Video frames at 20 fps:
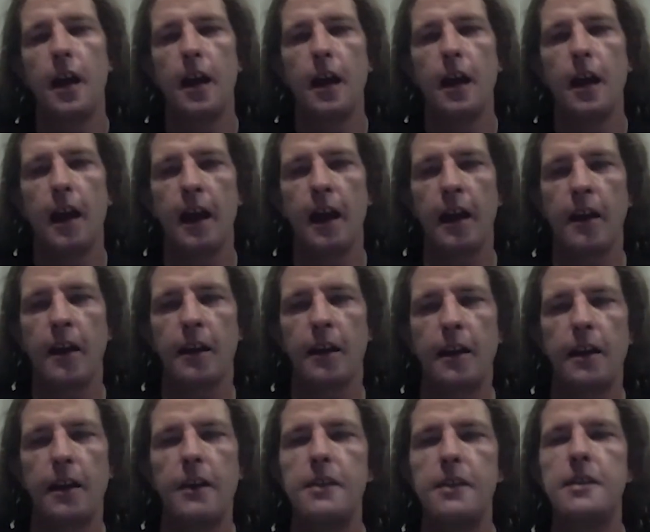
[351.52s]
And
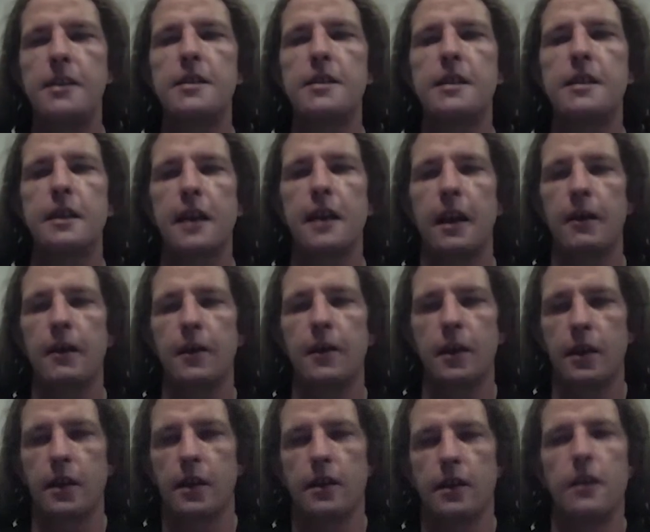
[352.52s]
he's kind of
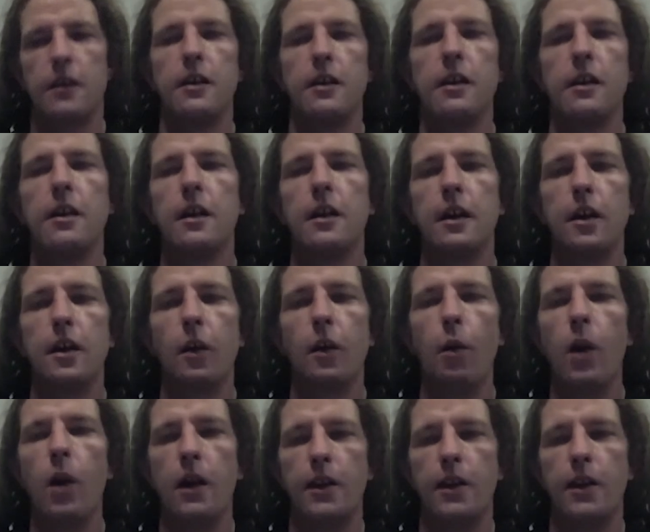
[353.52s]
a
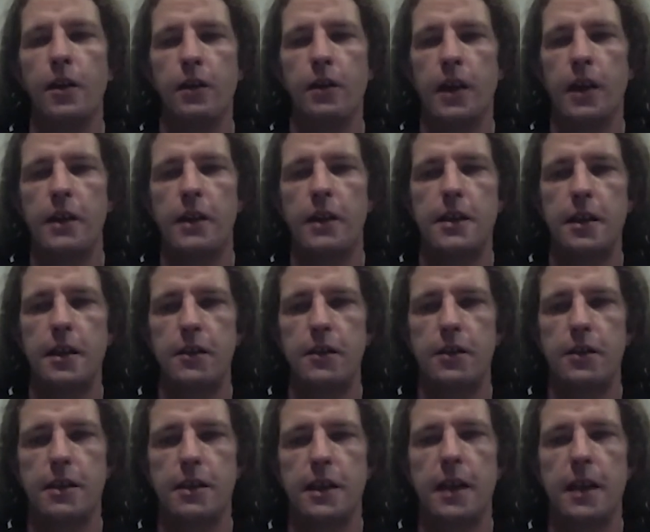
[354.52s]
well-known ICO
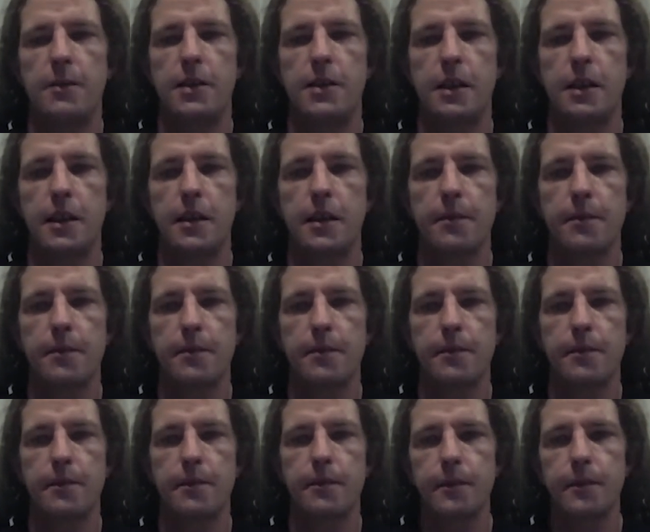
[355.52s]
skeptic.
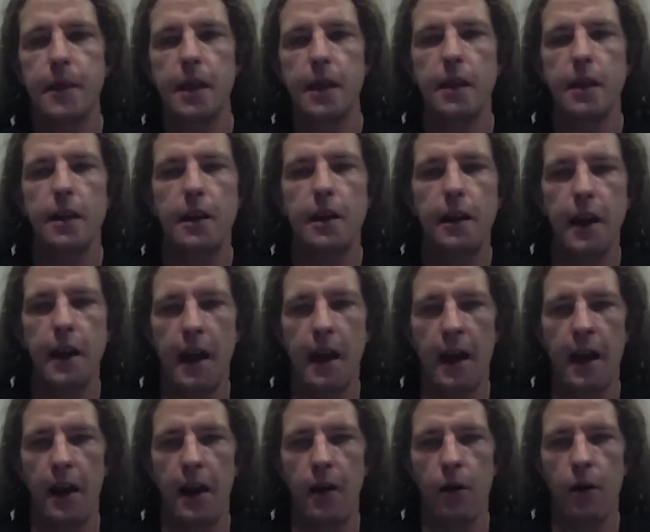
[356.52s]

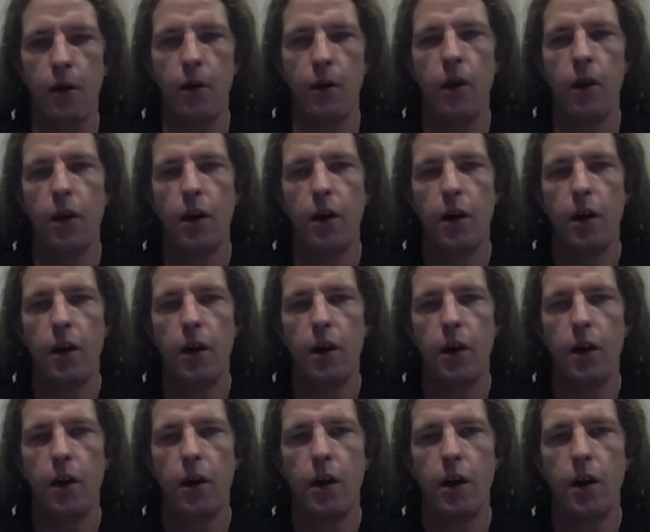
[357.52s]
Now,
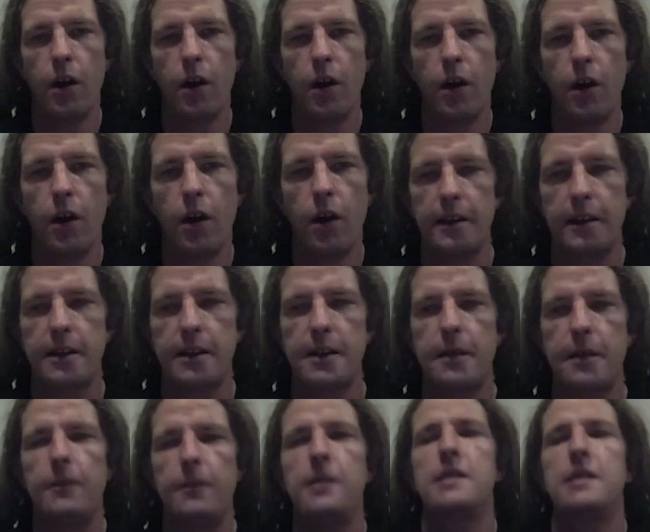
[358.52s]
I think
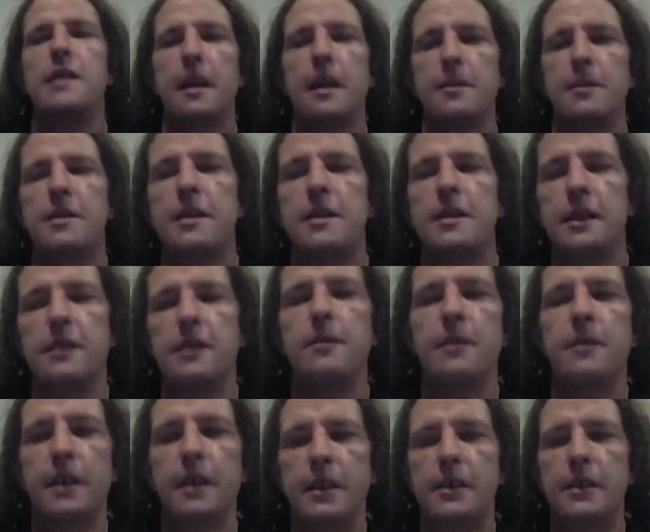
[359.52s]
some of his
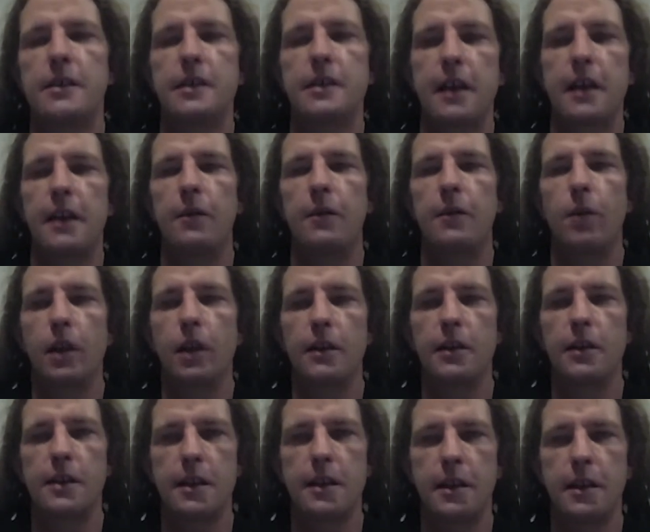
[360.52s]
skepticism is kind of
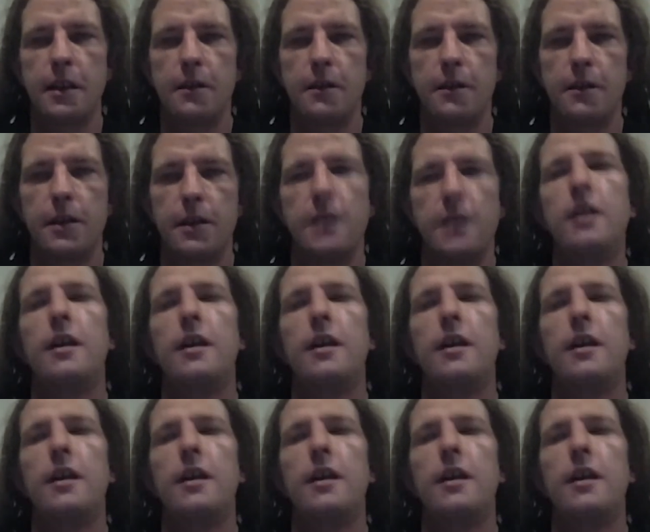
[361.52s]
well-deserved.